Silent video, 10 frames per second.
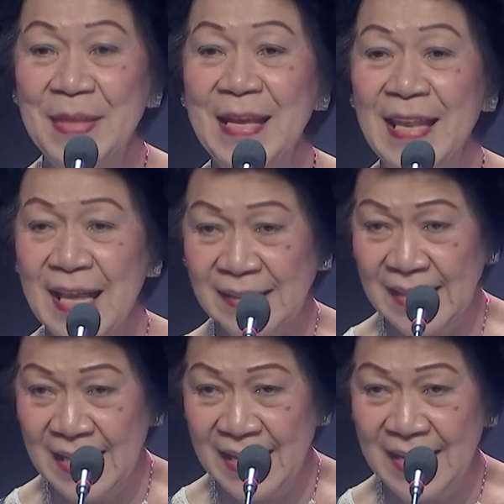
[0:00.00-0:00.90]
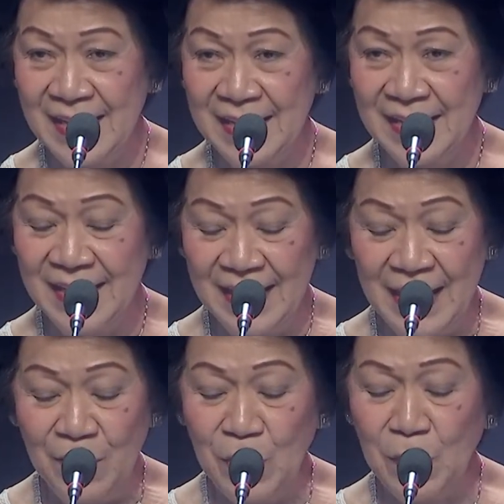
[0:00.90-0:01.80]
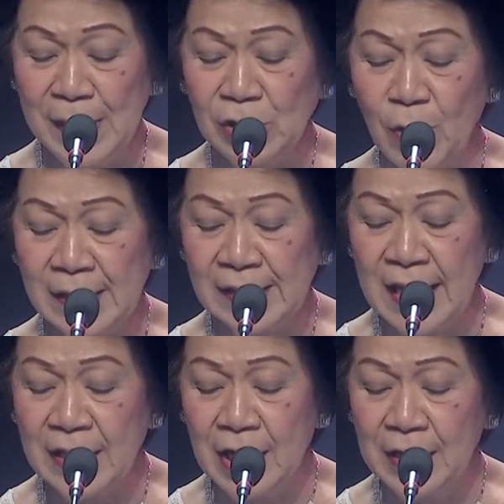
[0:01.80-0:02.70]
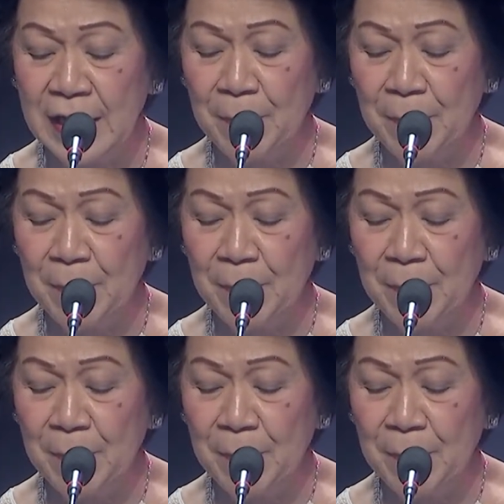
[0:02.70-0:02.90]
Lastly, we wish to extend our deep